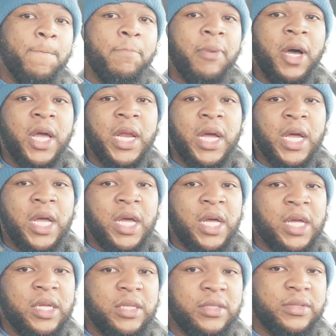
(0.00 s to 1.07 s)
But
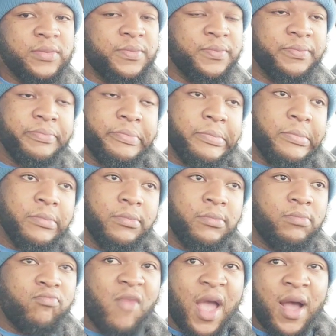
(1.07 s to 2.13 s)
uh,
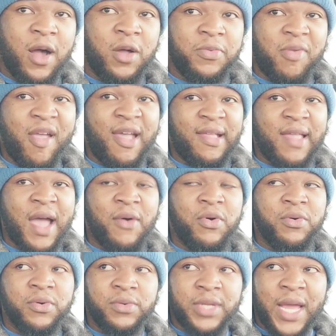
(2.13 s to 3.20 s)
I don't think that
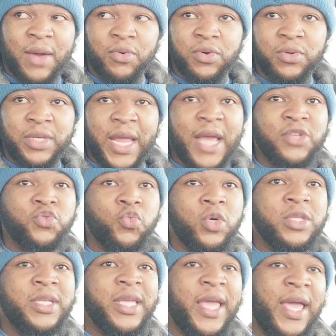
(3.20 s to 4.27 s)
will, that will, that's
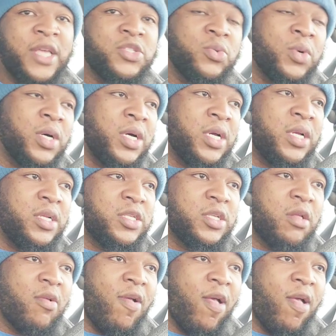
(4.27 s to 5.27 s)
what the case was.